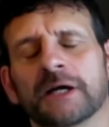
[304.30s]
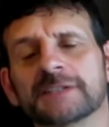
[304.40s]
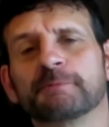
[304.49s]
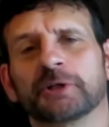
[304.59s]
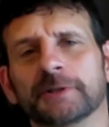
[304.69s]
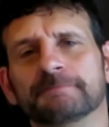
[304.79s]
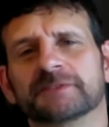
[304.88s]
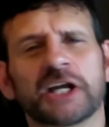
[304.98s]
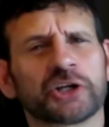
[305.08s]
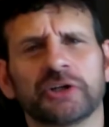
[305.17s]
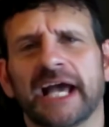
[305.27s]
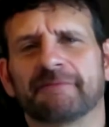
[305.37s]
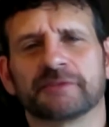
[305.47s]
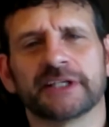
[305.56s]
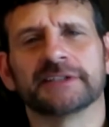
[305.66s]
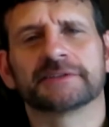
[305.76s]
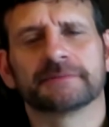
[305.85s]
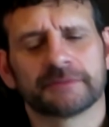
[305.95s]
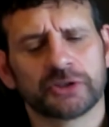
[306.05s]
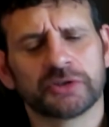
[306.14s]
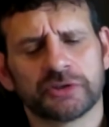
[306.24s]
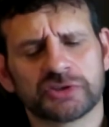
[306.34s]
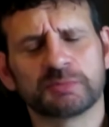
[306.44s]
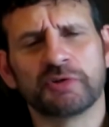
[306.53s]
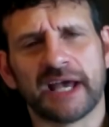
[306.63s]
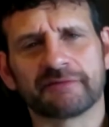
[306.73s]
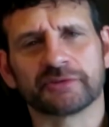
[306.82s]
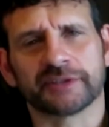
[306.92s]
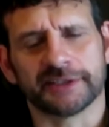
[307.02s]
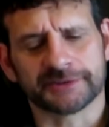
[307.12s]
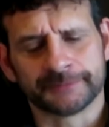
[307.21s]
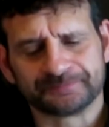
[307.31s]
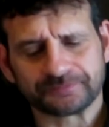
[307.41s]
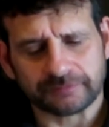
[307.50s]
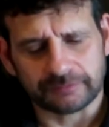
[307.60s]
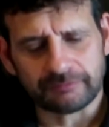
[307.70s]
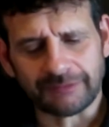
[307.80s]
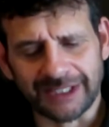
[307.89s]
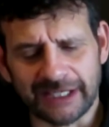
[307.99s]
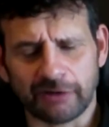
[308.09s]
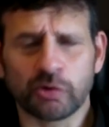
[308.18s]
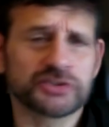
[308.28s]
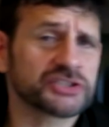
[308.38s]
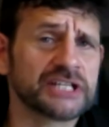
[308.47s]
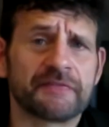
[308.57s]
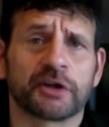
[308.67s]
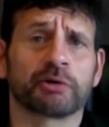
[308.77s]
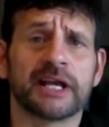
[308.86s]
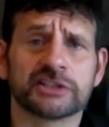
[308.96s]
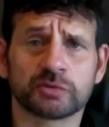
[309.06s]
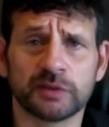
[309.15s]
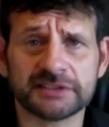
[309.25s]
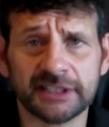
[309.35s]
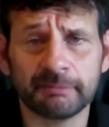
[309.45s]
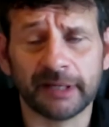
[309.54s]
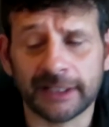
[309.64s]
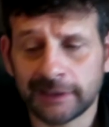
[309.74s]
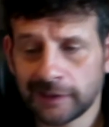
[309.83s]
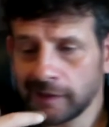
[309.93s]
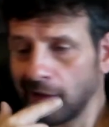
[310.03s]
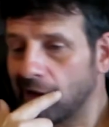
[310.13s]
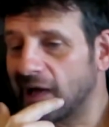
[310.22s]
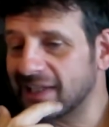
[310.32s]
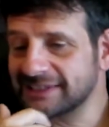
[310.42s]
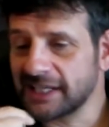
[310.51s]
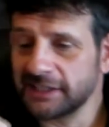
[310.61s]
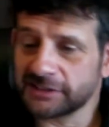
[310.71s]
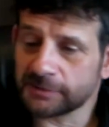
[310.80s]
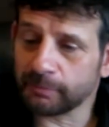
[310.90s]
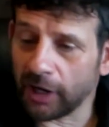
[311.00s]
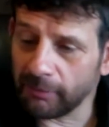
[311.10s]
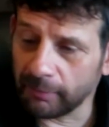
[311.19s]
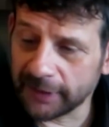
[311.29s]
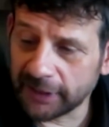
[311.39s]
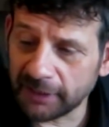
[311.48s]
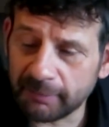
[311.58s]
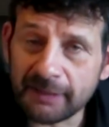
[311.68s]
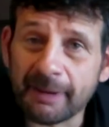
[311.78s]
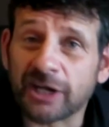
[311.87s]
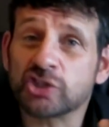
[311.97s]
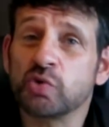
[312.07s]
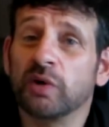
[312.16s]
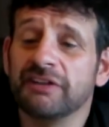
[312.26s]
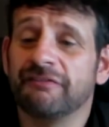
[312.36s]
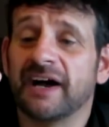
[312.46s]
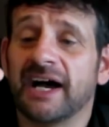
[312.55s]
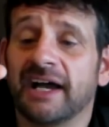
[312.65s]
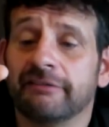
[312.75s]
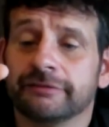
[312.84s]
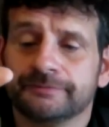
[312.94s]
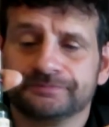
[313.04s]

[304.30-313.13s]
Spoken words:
that's pretty good. It's got a good aftertaste, good smooth aftertaste. Now, of course, it's not the greatest whiskey, but I'd say this is probably going to be about a $25